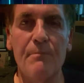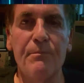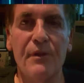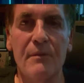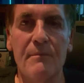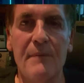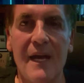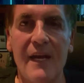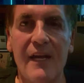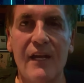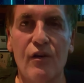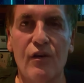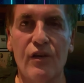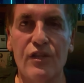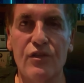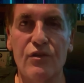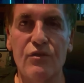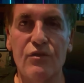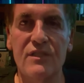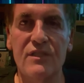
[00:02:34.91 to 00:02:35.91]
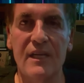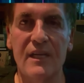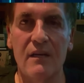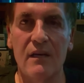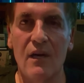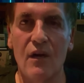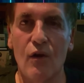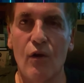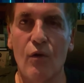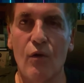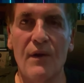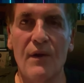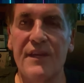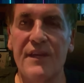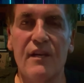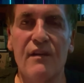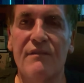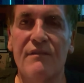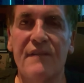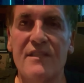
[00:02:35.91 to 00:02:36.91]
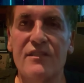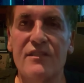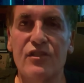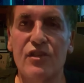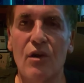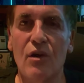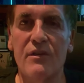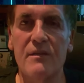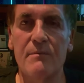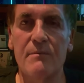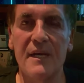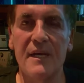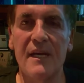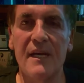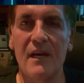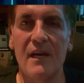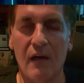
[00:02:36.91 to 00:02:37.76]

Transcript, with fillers: implement it or use it or what the interface is going to be.